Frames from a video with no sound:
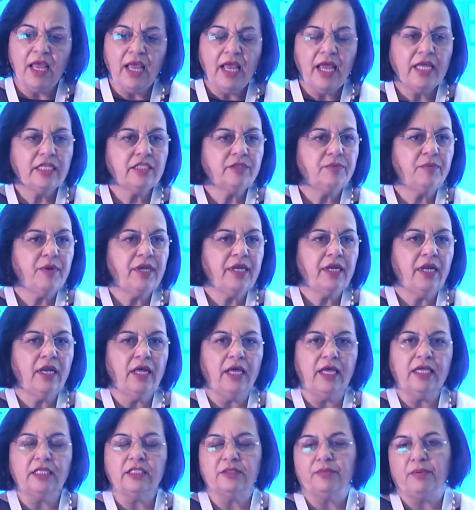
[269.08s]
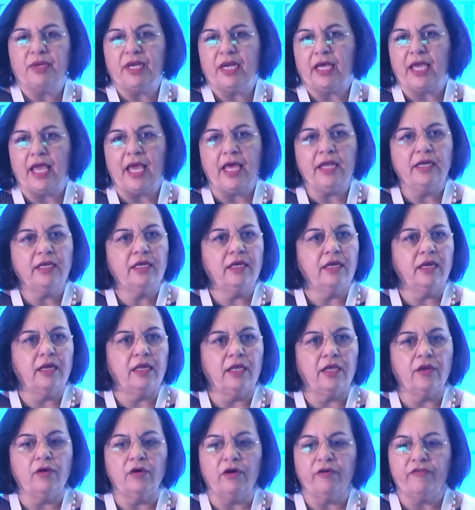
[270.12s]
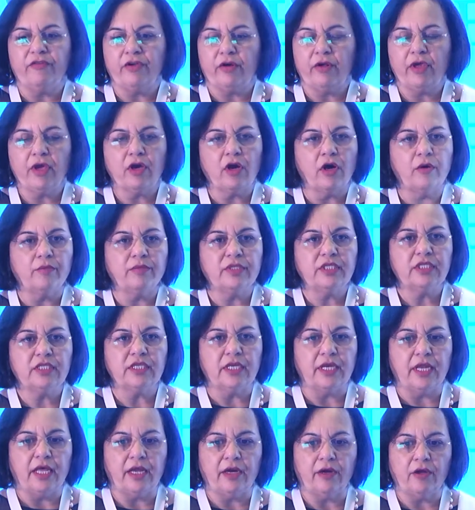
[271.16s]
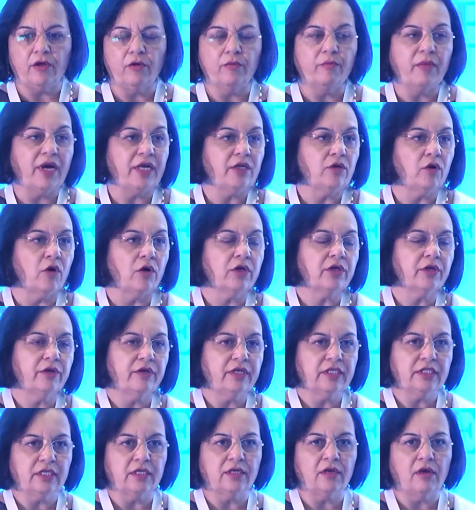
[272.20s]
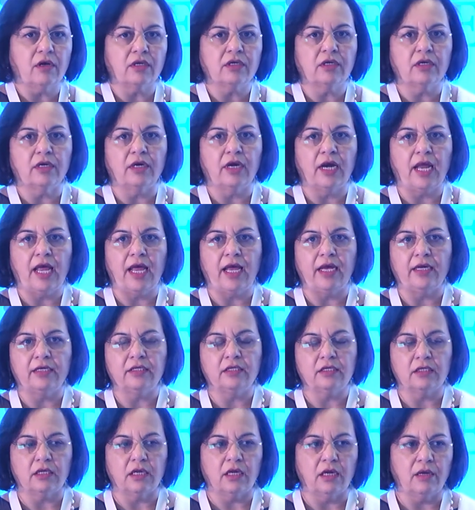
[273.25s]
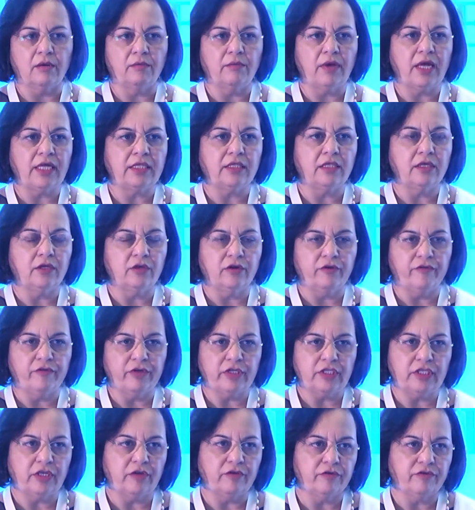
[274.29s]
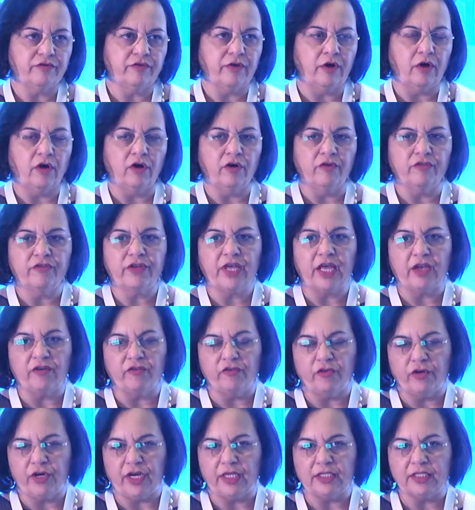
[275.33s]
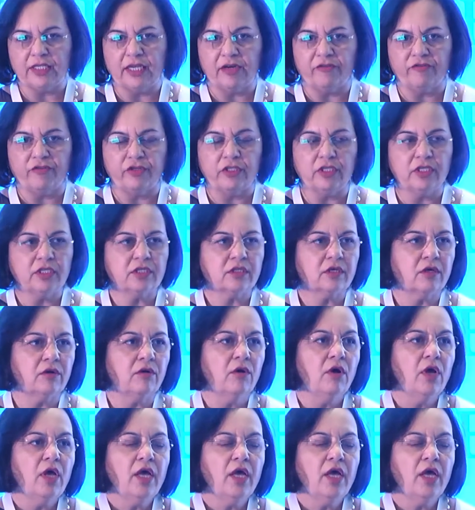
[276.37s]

it's been again, a very common scenario. My daughter is a doctor at the University of California in San Francisco.